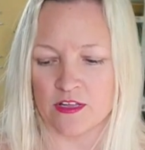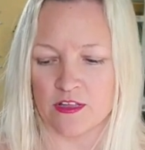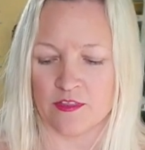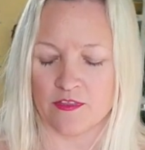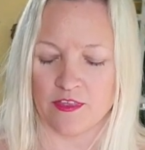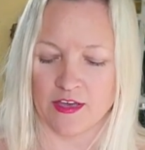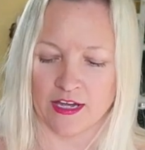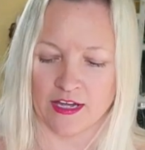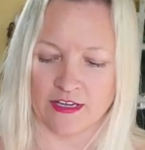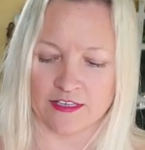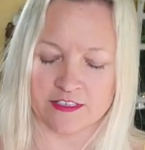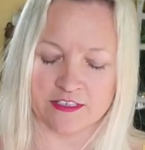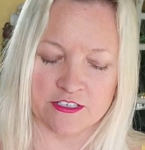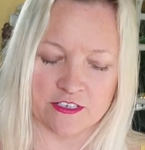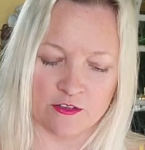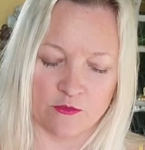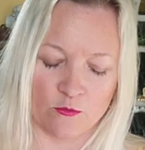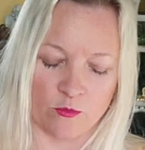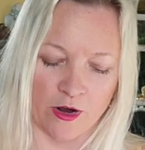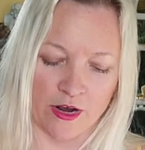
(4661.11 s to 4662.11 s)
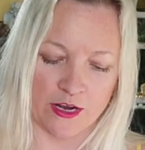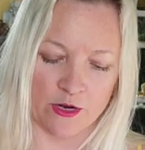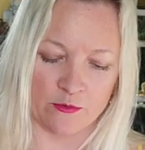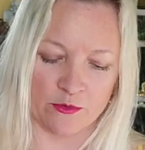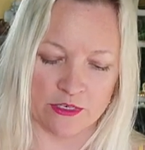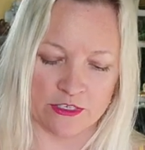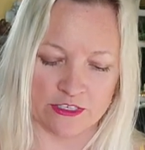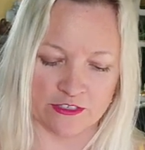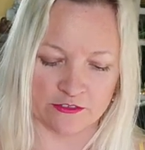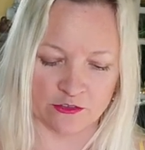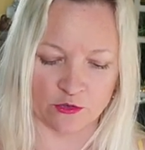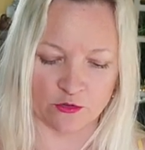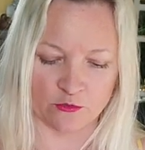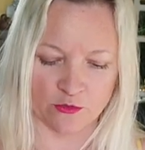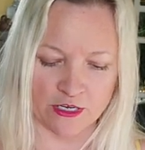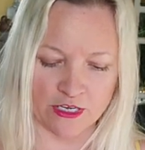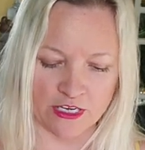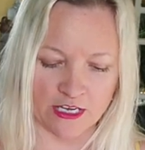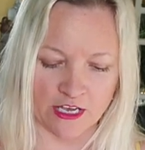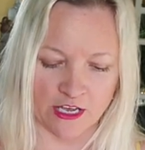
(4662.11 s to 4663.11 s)
that why we
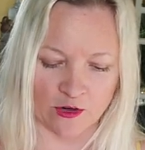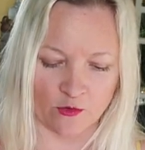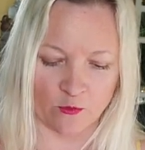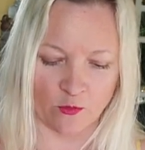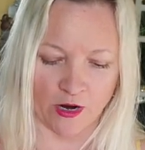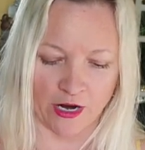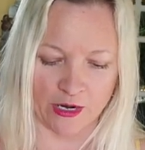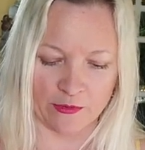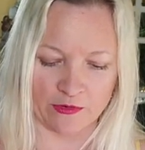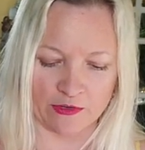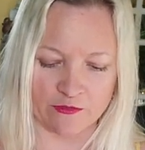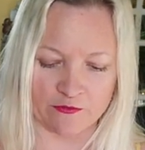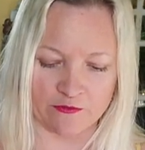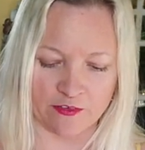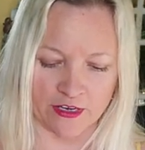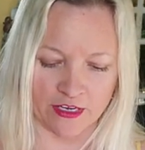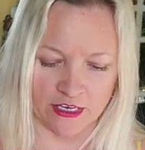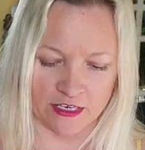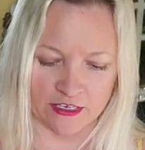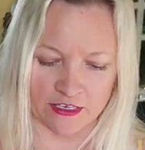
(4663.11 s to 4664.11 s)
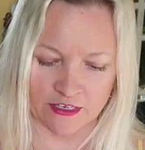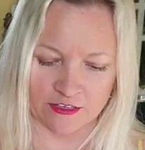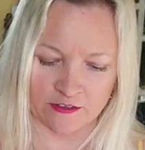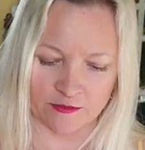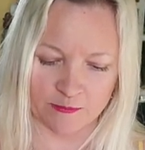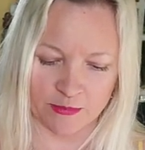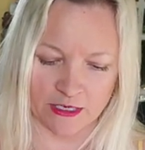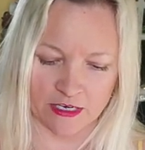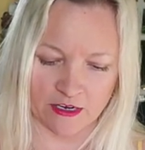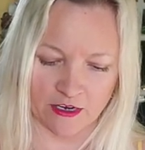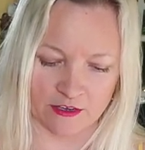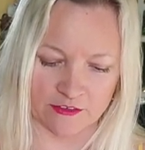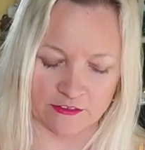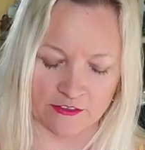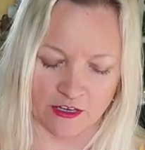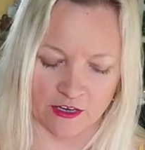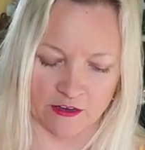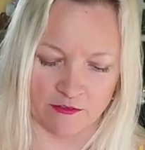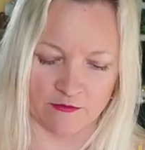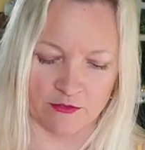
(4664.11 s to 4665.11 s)
disagree and why we fight is because
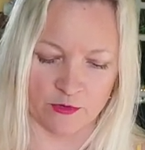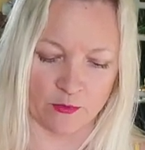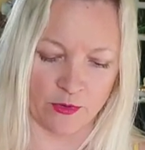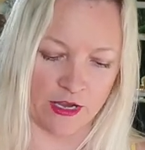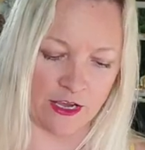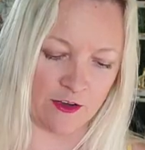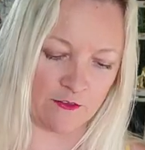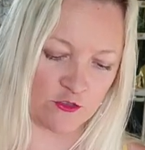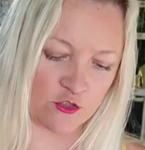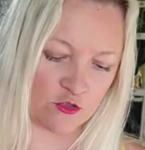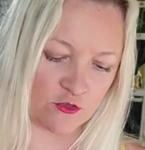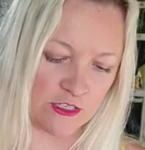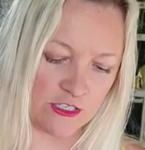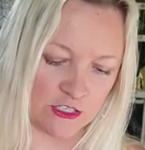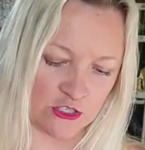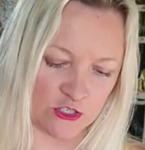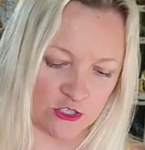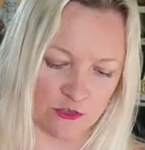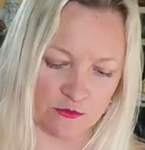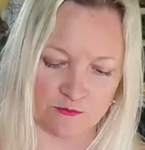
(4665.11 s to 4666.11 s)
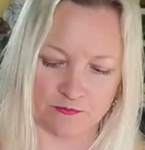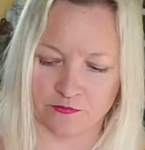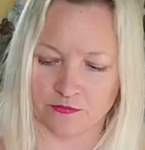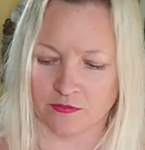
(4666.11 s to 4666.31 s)
of the way I've treated you.